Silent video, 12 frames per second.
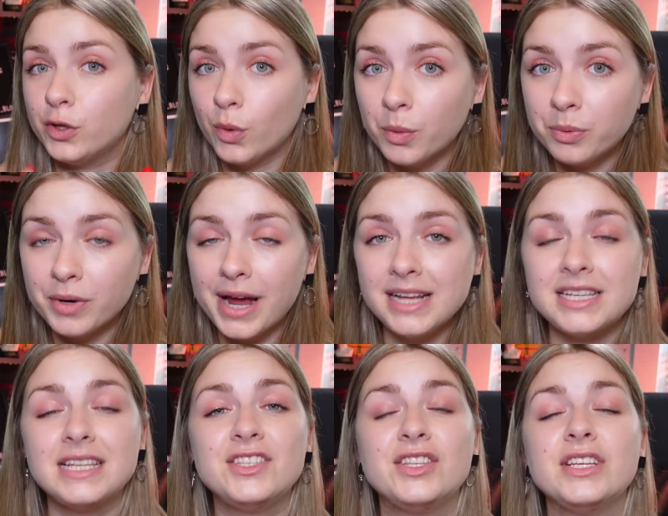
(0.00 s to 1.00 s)
your brand,
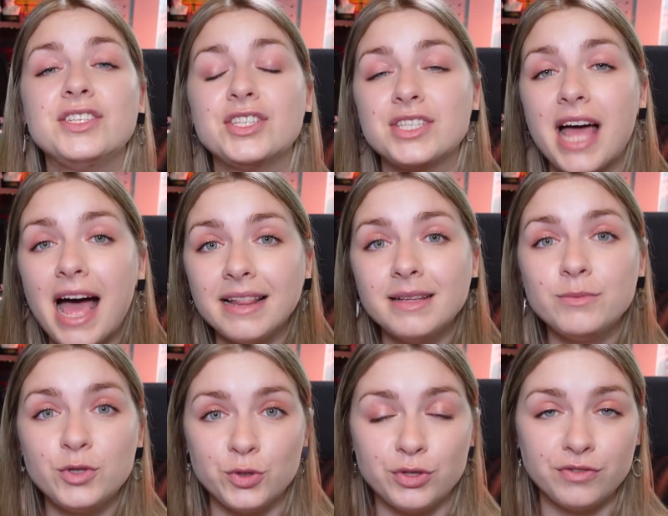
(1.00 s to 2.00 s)
and then just add
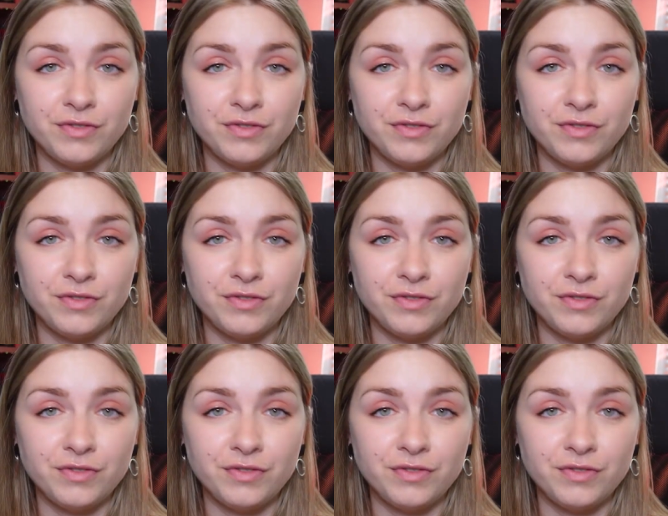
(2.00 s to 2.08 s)
them to your